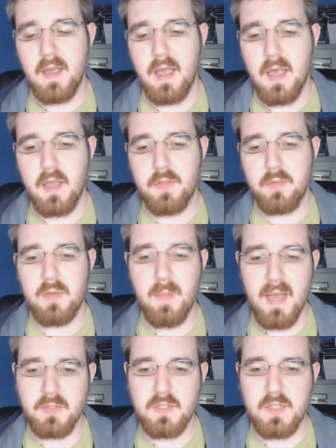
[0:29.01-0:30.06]
uh, through
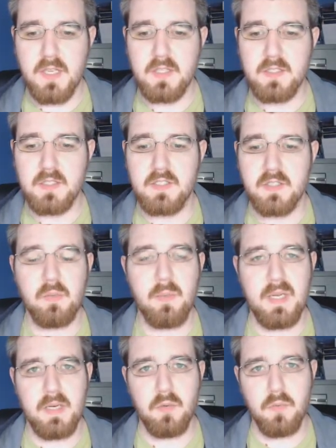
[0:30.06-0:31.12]
emails and things, it still meant
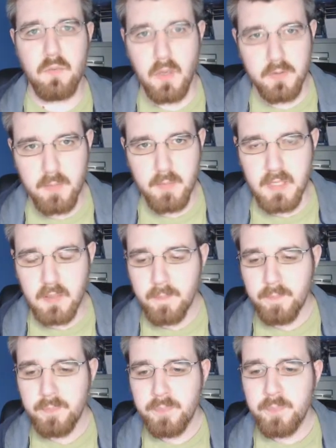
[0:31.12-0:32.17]
an awful lot to me.
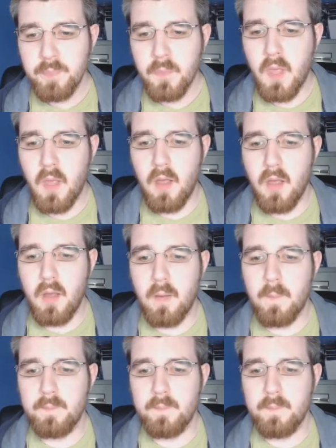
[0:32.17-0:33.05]
Um,